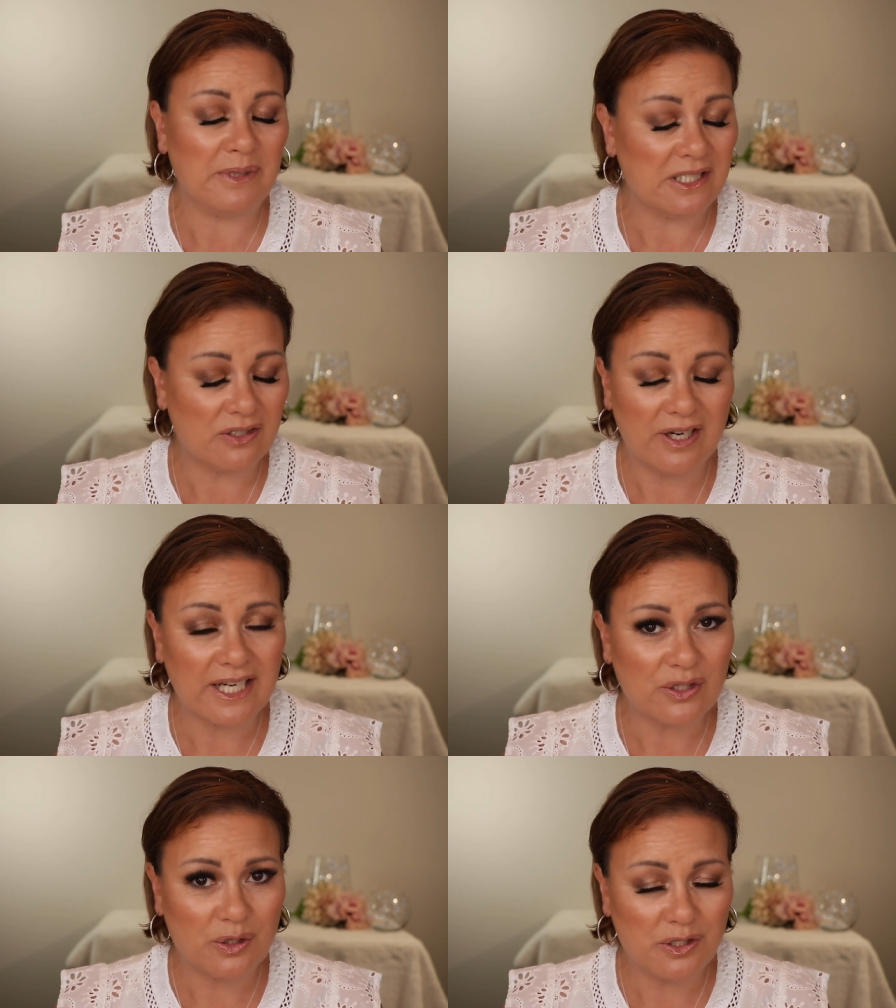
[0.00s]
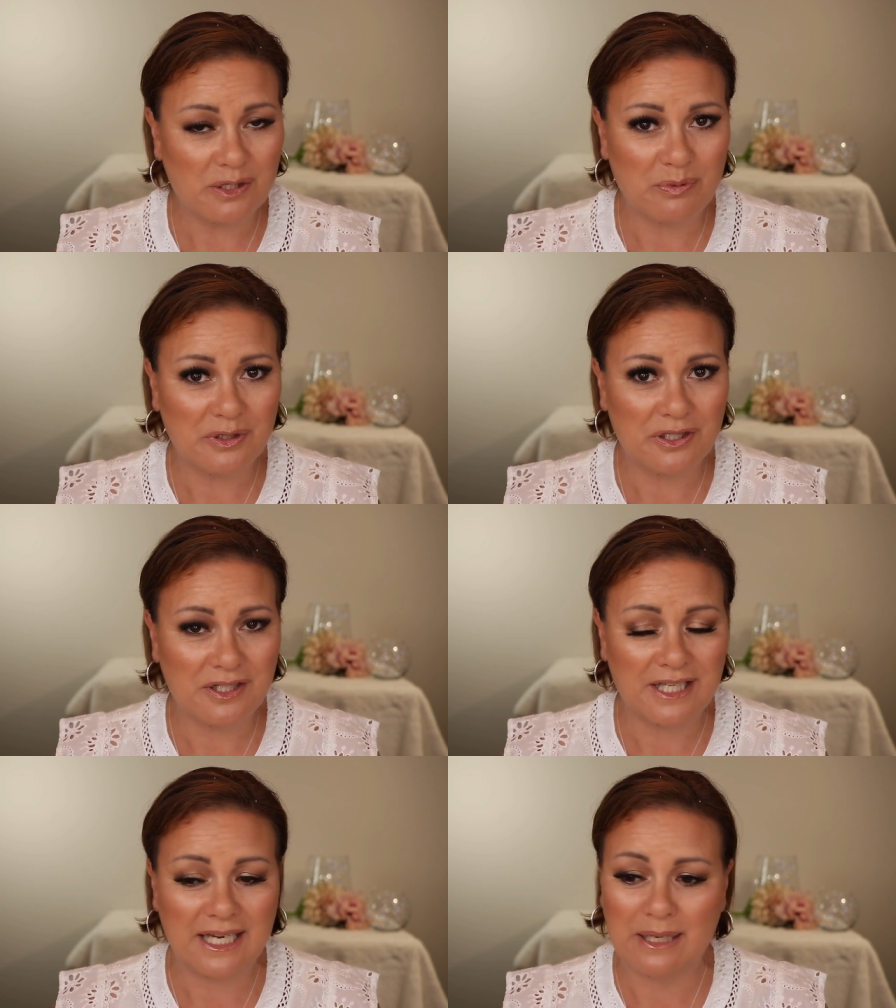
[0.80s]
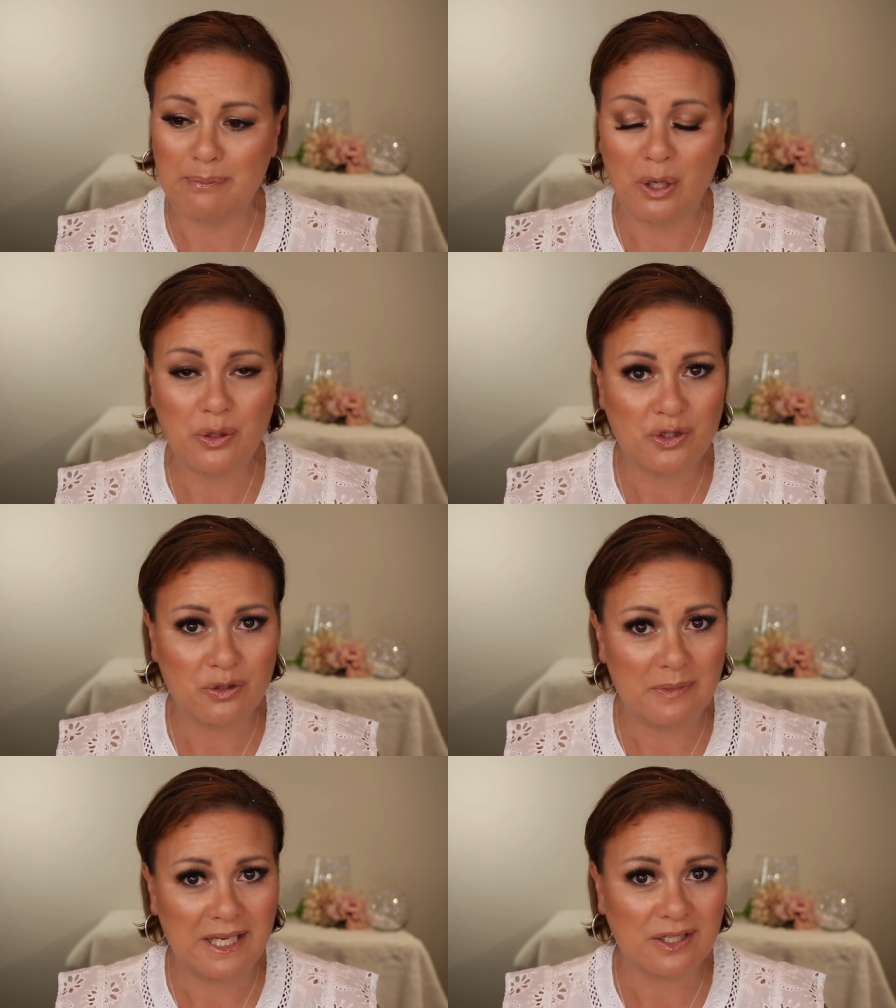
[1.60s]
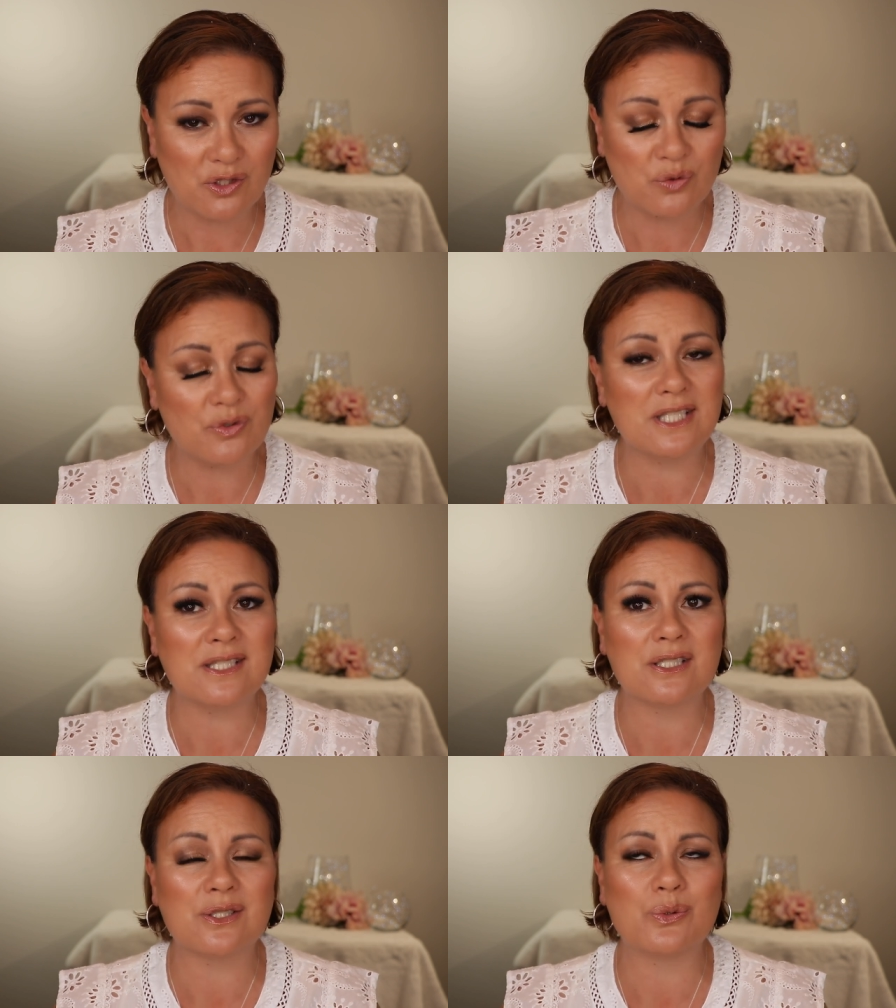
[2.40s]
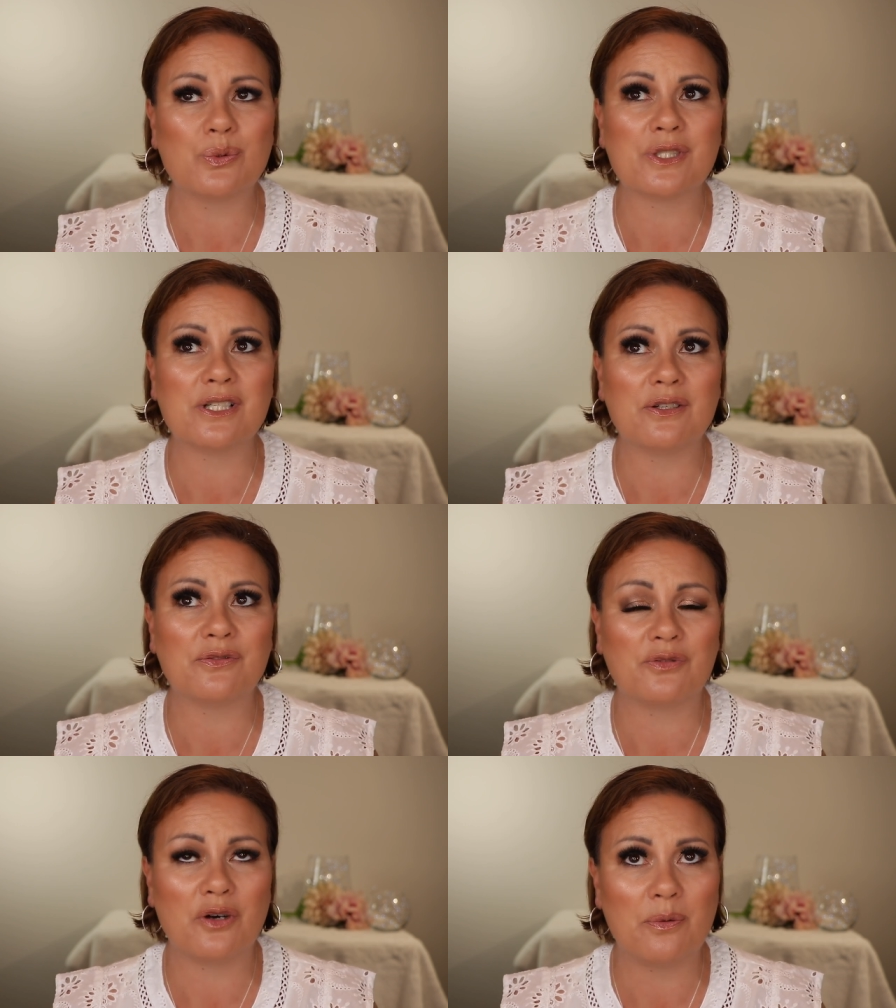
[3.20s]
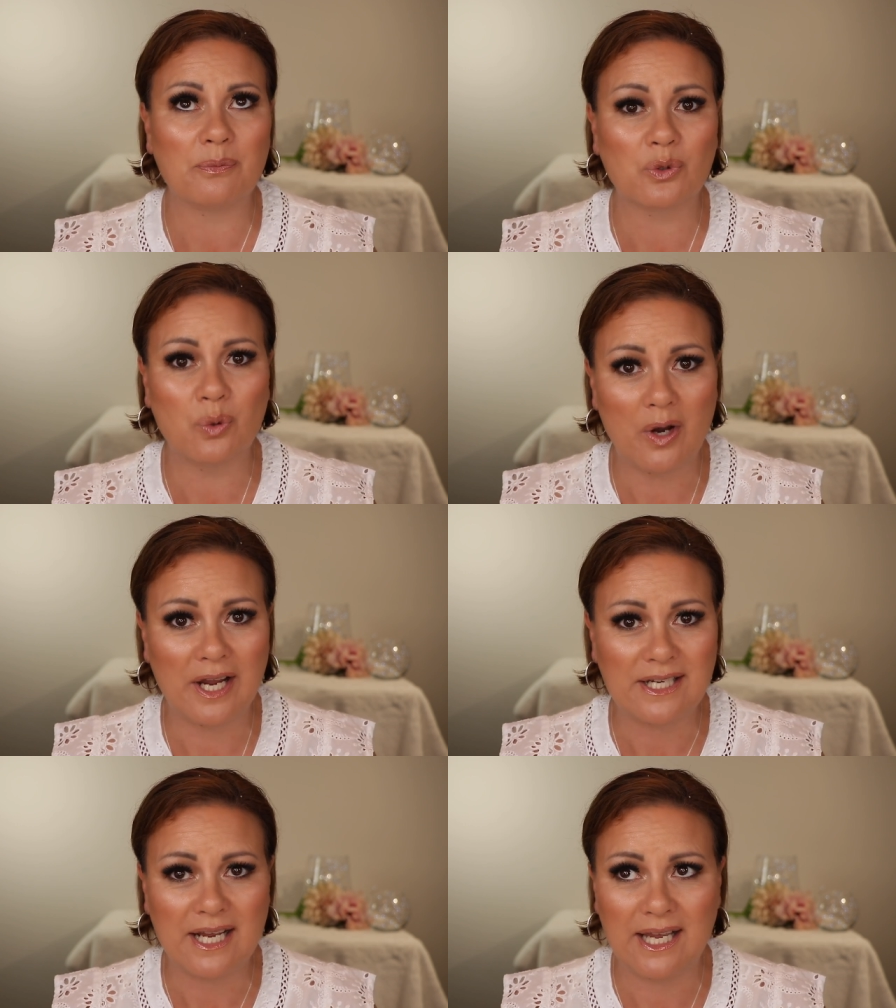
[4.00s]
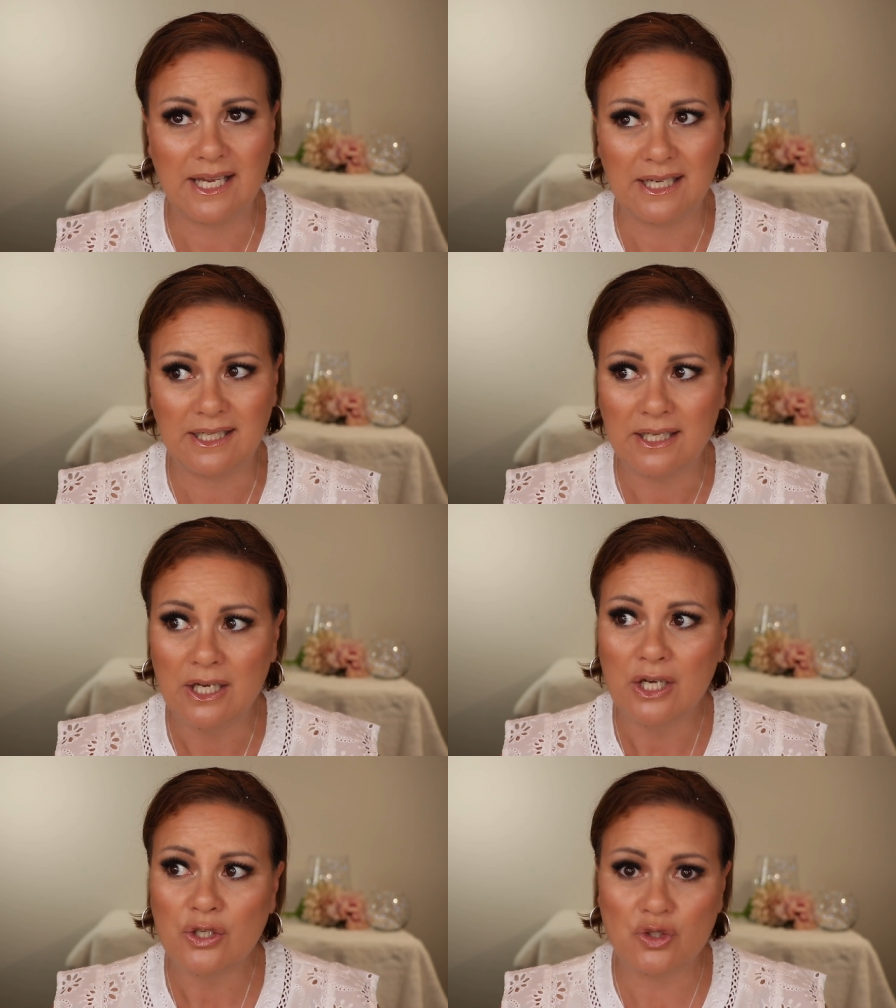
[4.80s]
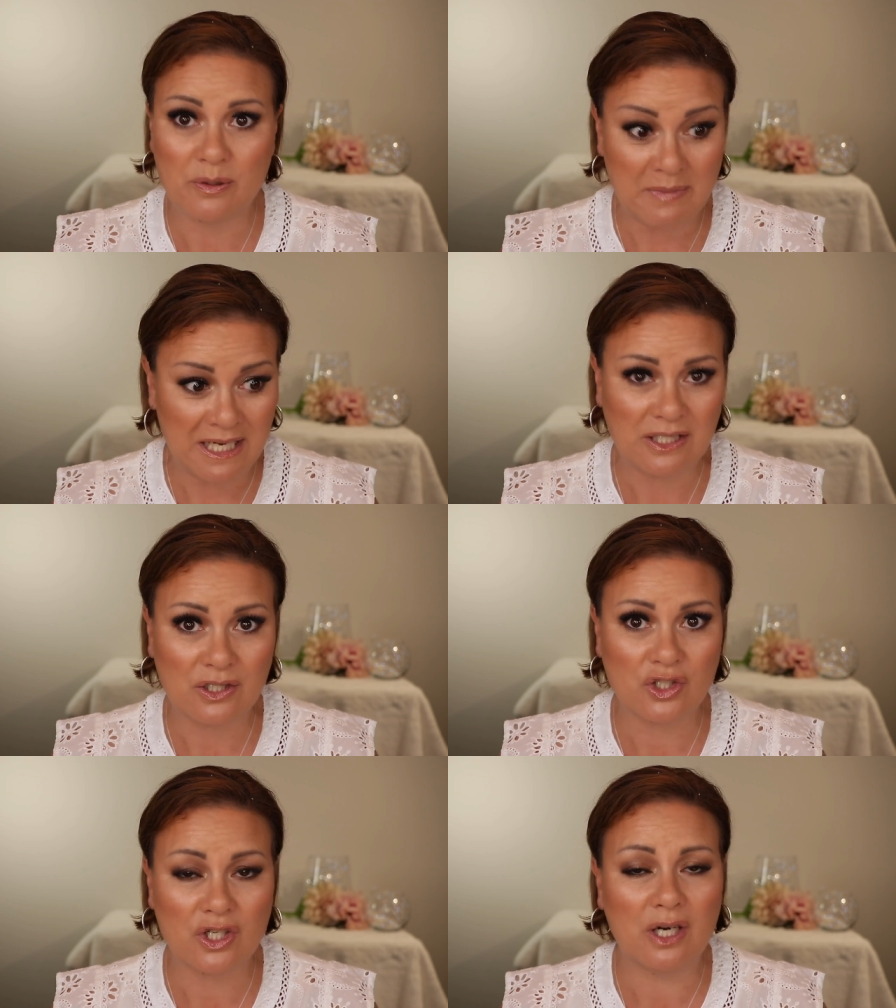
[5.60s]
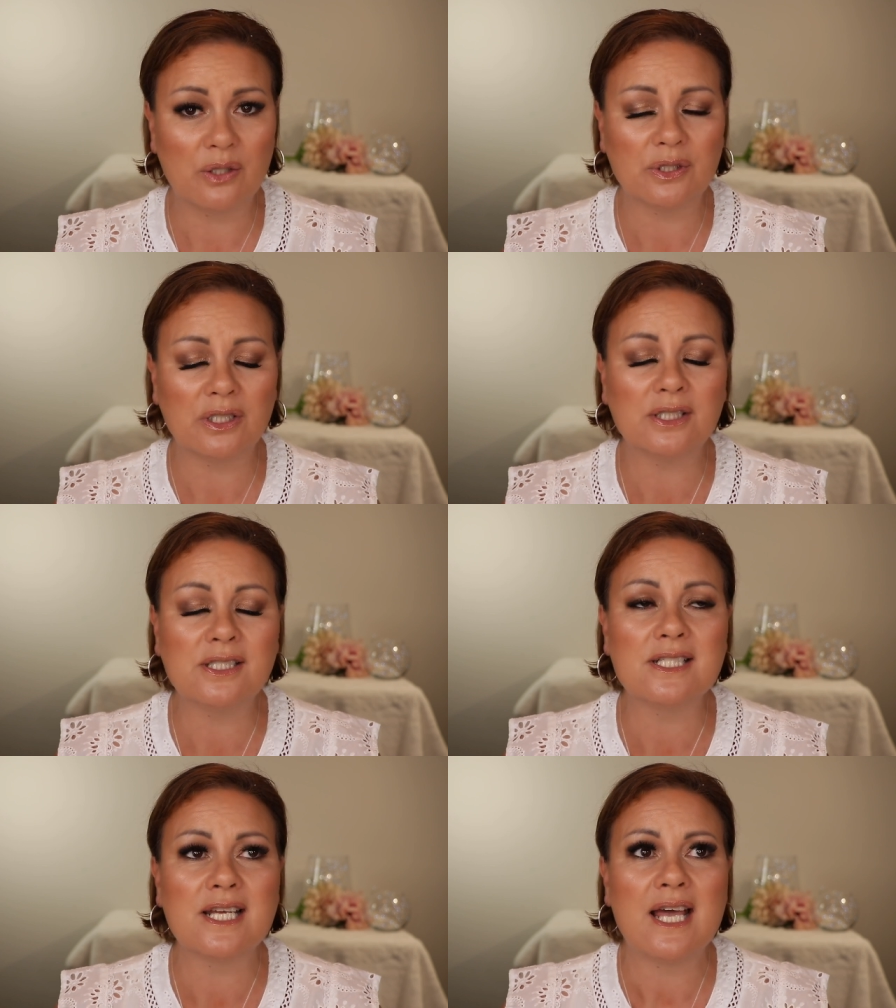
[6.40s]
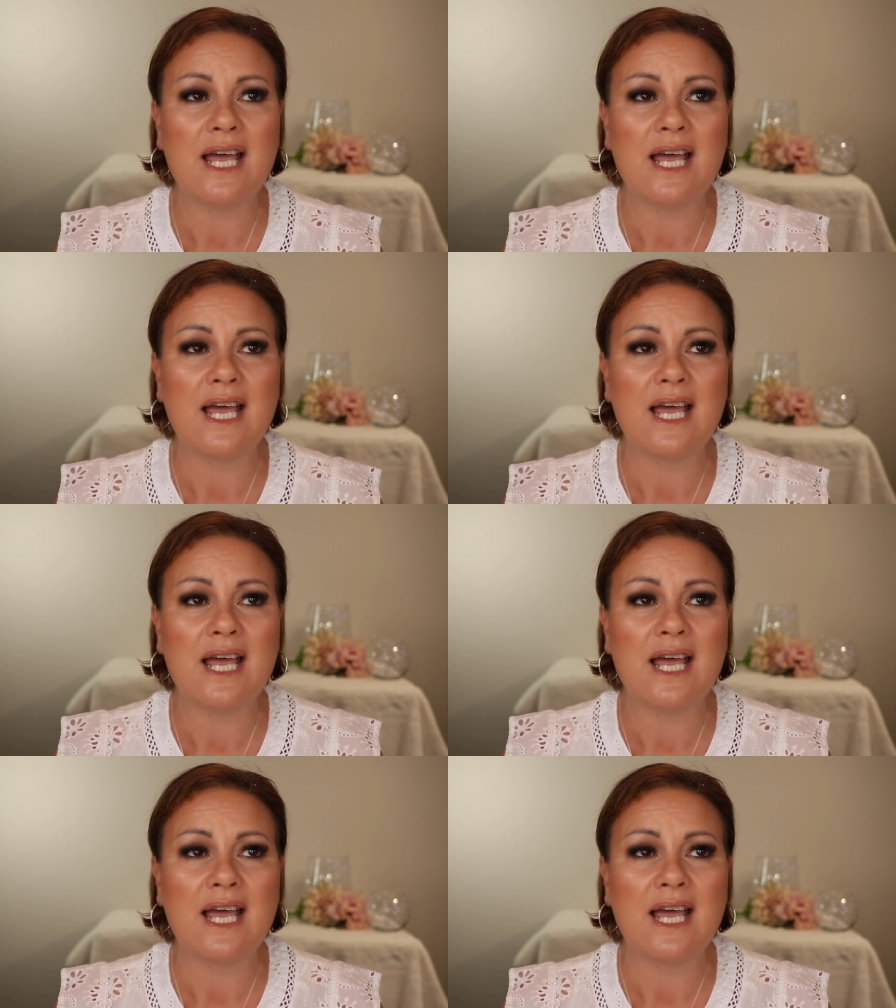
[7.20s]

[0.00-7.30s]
been diagnosed with post-traumatic stress disorder from quite a traumatic childhood,